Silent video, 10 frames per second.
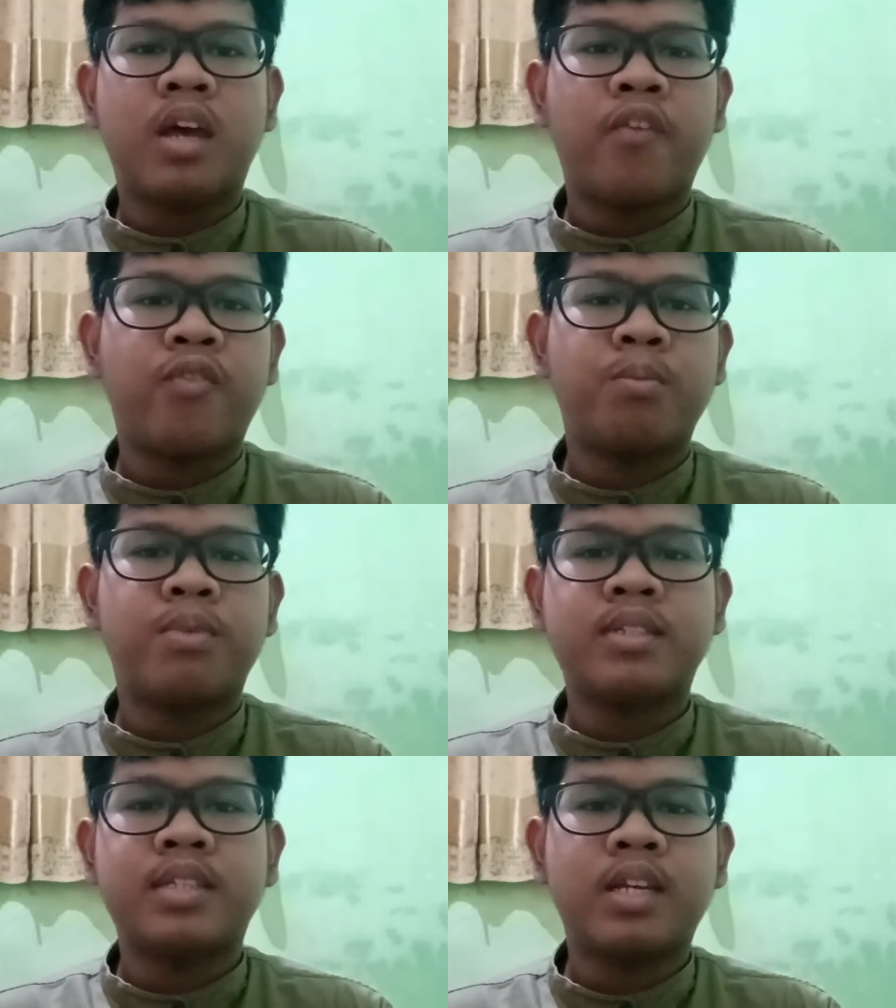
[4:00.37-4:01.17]
have a
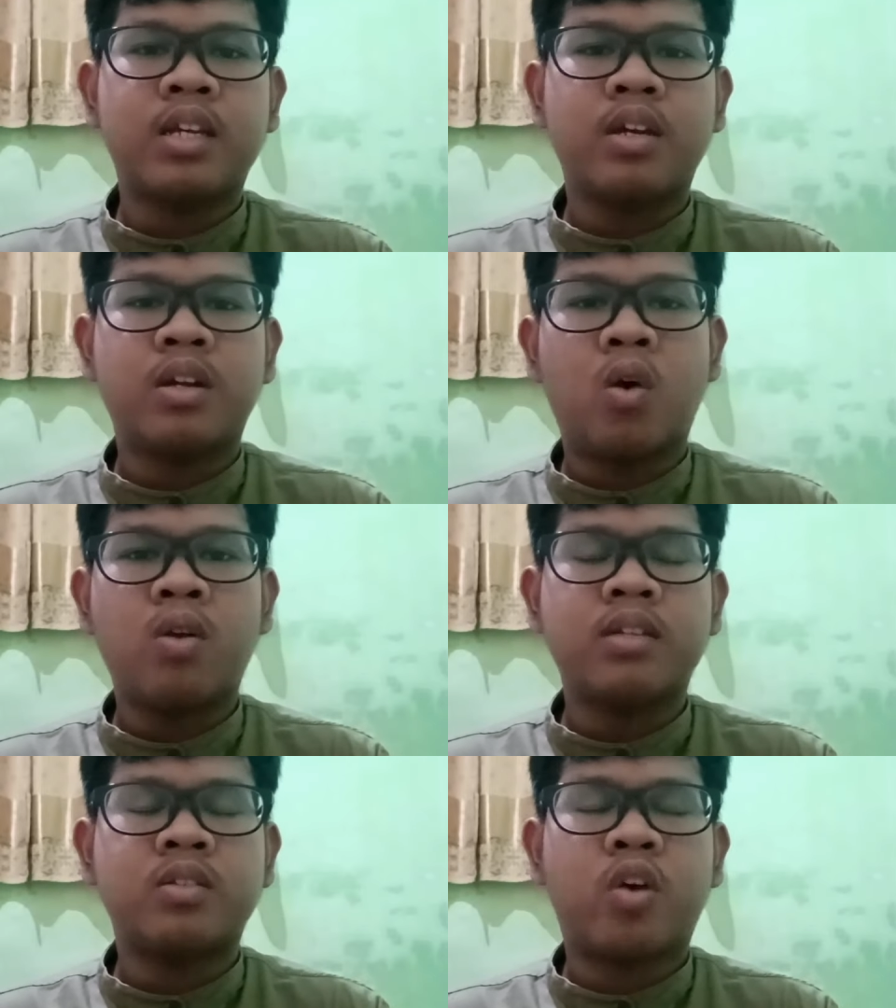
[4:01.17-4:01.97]
basic
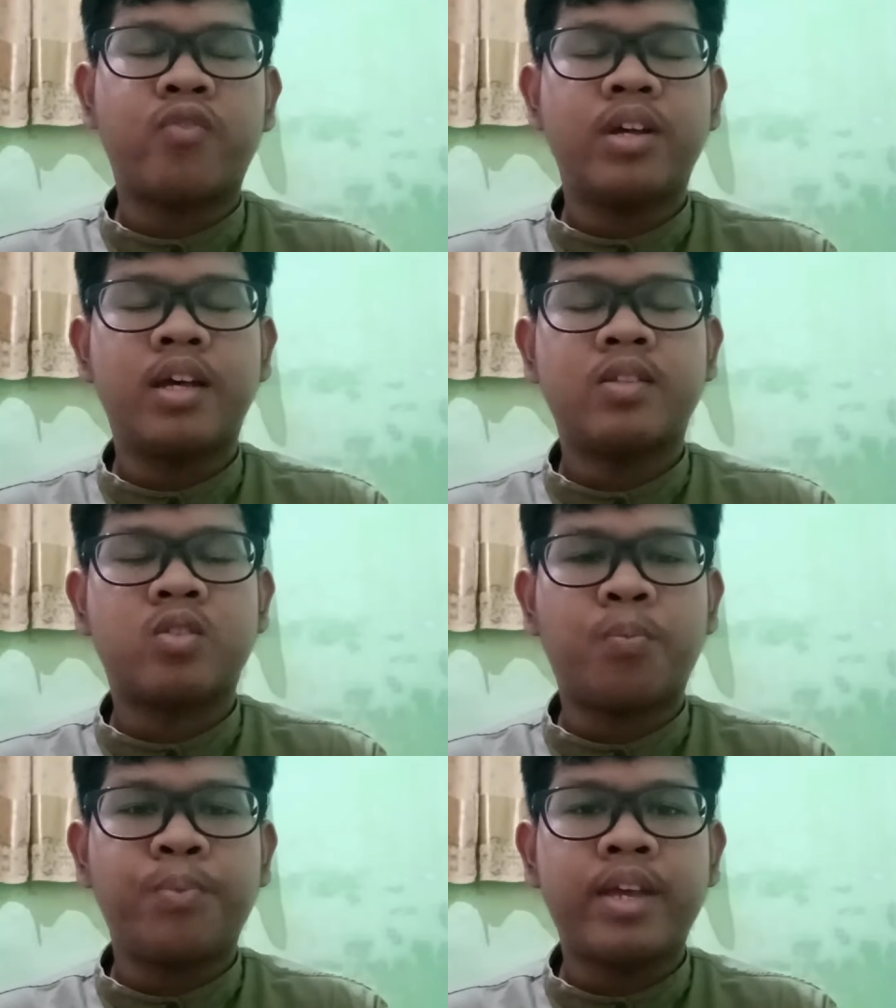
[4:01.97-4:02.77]
knowledge of the
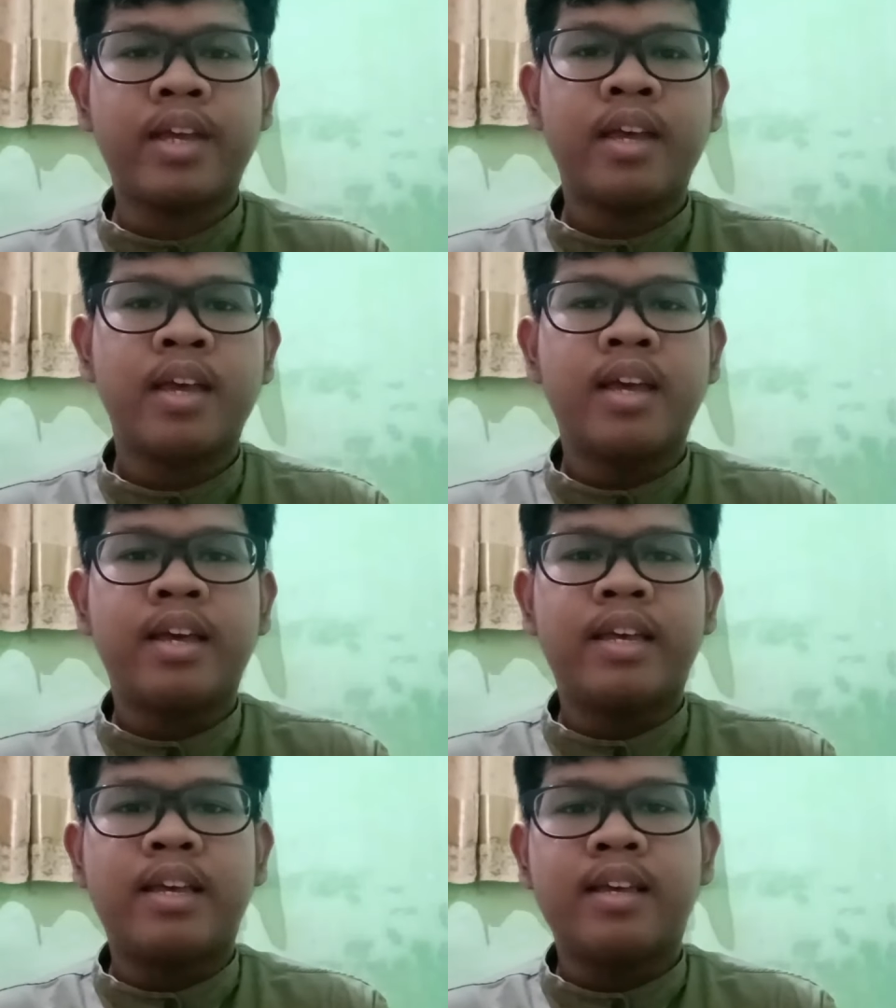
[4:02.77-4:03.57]
topic
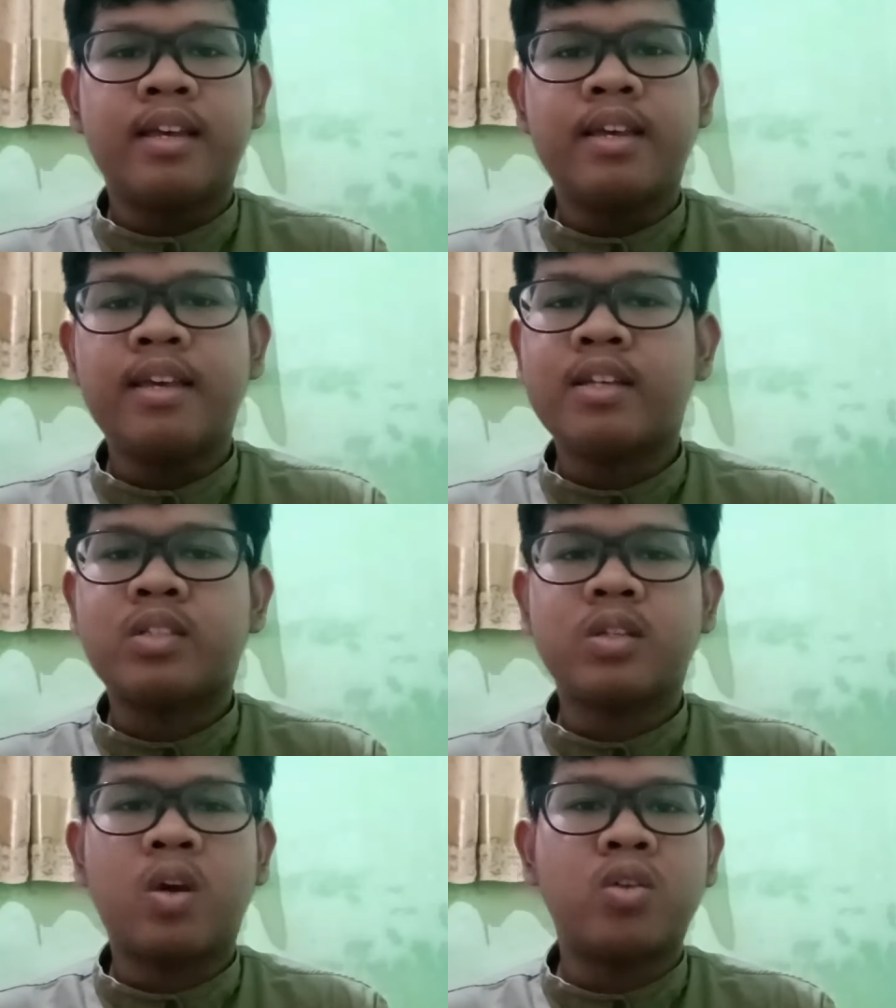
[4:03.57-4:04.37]
he
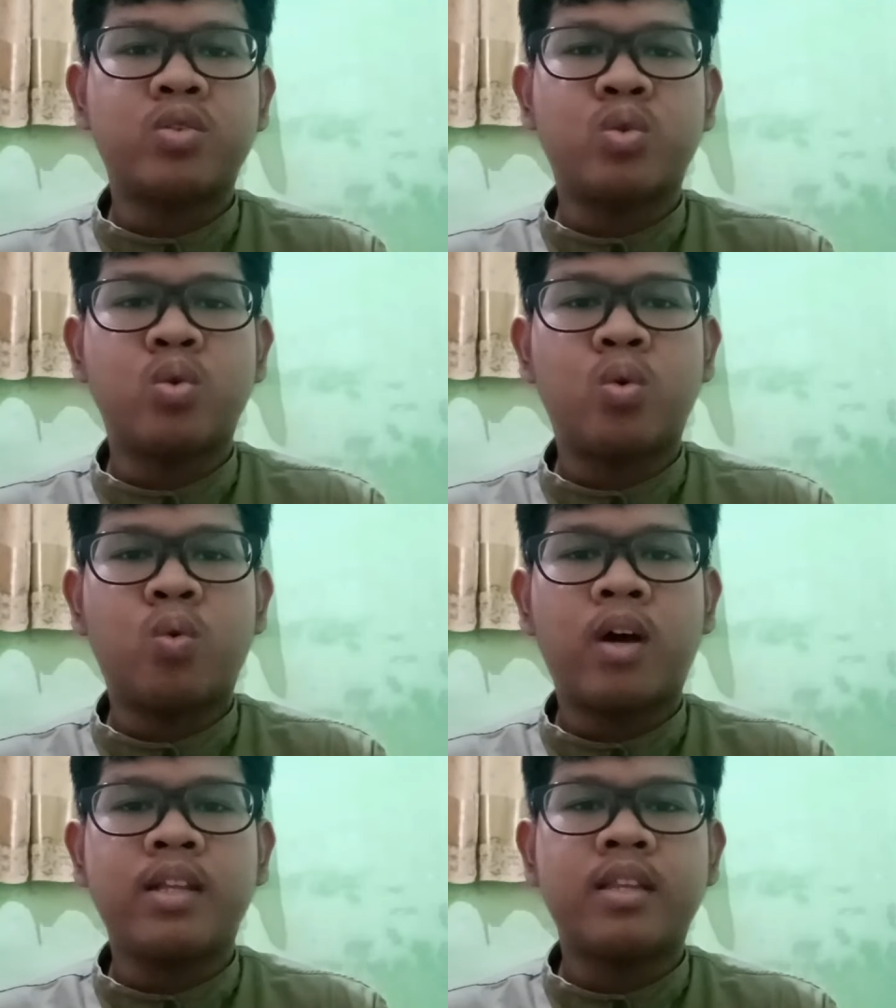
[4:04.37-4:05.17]
is going to
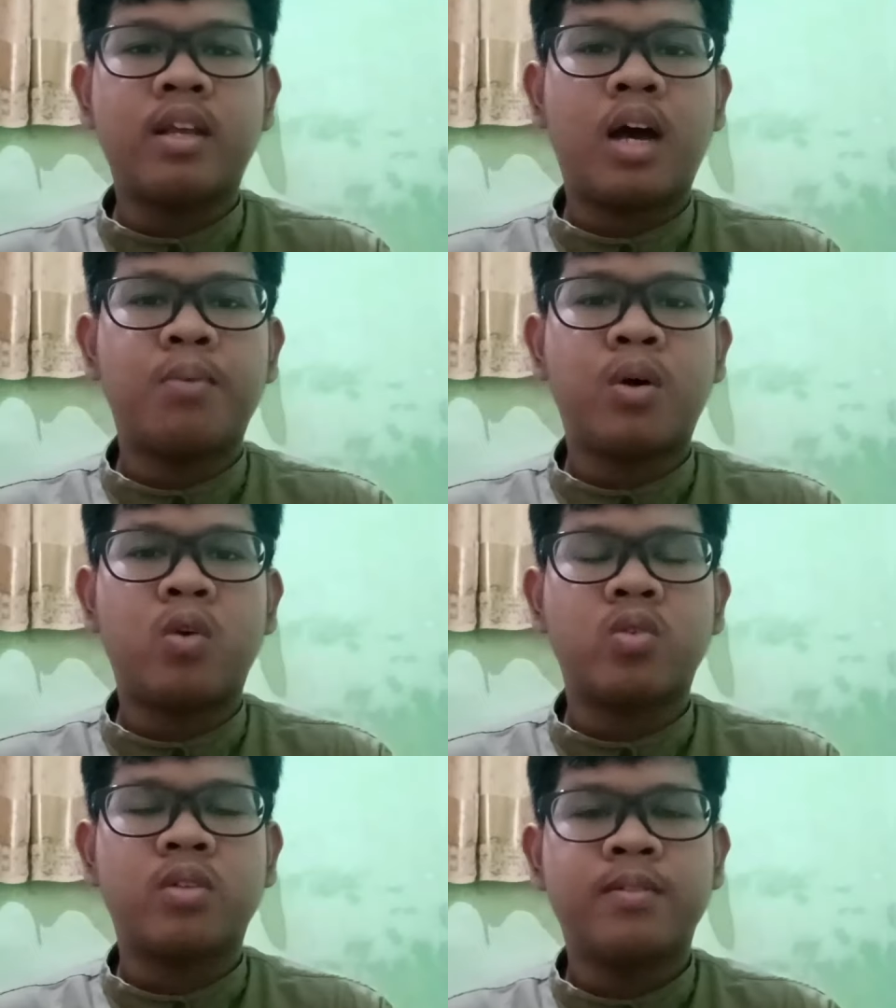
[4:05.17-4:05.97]
write about.